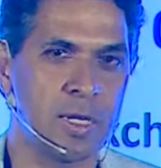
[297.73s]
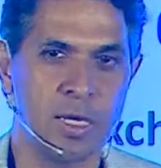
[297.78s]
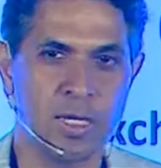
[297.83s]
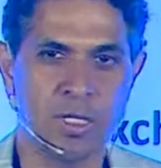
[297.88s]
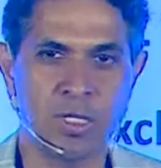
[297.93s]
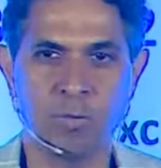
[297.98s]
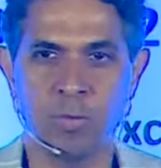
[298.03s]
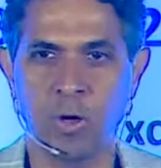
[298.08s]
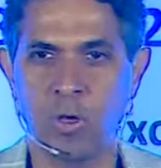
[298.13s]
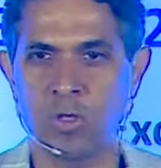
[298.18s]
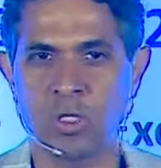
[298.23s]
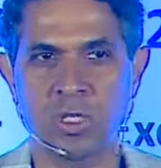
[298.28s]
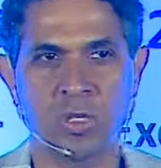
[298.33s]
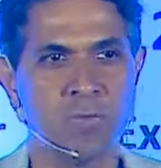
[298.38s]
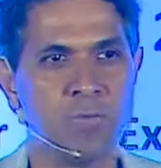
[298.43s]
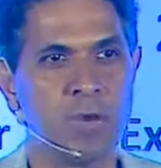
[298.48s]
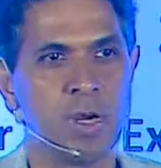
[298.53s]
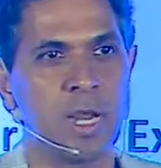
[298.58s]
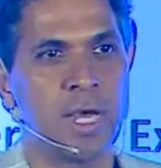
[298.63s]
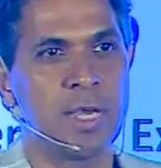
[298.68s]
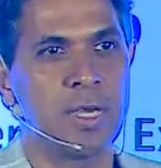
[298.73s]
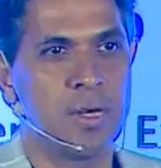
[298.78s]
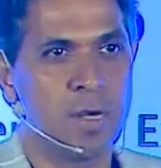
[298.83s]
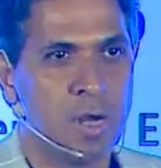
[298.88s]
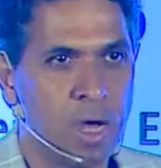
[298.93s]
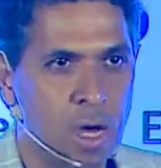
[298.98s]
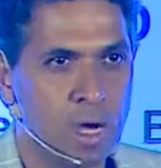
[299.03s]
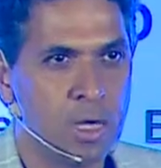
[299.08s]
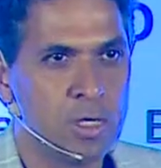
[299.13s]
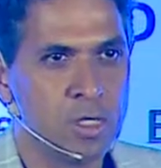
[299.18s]
It's about someone like
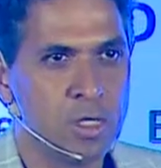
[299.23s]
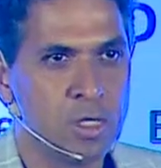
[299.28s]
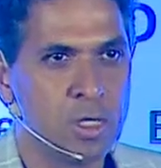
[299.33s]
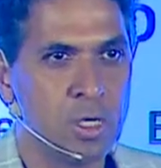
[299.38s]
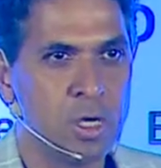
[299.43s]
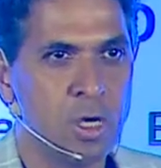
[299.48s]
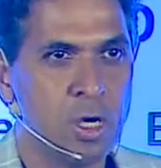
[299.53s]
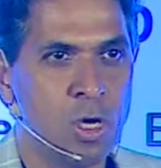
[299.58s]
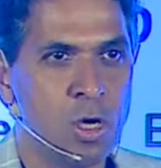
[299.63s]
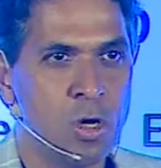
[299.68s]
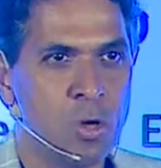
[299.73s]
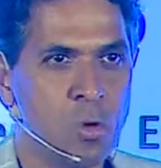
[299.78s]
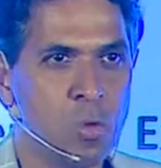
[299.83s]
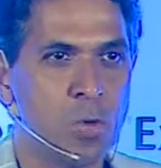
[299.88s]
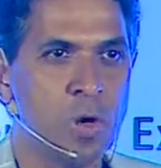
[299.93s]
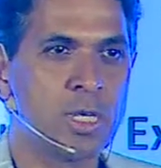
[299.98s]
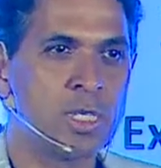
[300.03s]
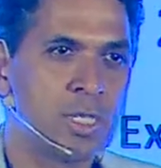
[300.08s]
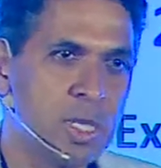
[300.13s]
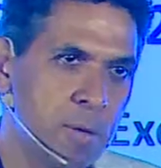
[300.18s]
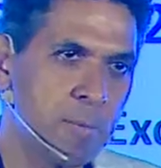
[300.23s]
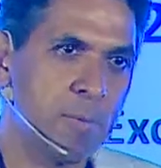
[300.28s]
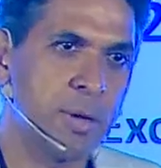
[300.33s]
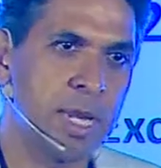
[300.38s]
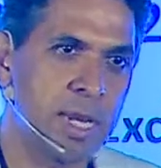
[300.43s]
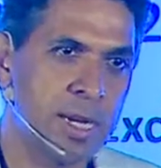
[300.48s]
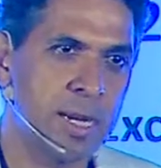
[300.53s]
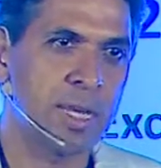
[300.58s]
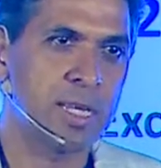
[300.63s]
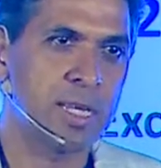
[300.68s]
Raj, who works at a breakneck